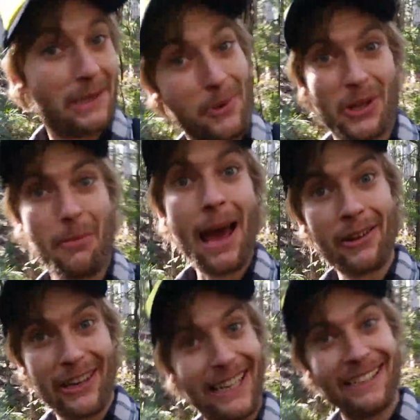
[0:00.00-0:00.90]
to put the
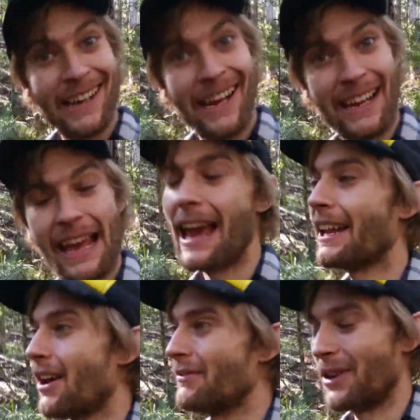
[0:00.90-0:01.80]
battery in, and
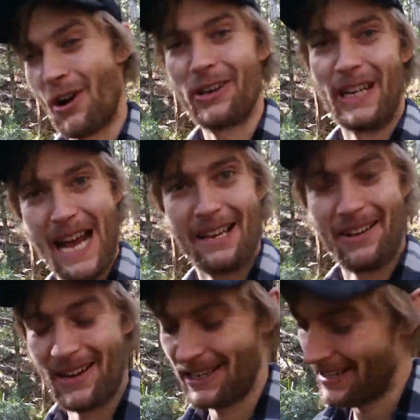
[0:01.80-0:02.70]
I'd forgotten it, hadn't
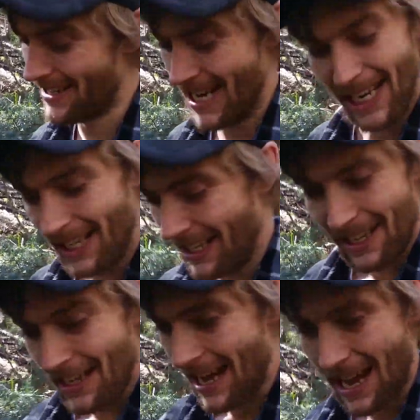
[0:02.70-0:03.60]
I?
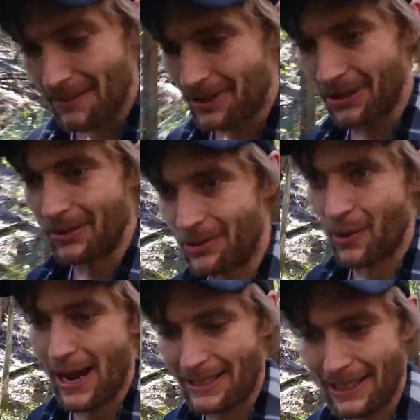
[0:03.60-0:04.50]
Absolute class.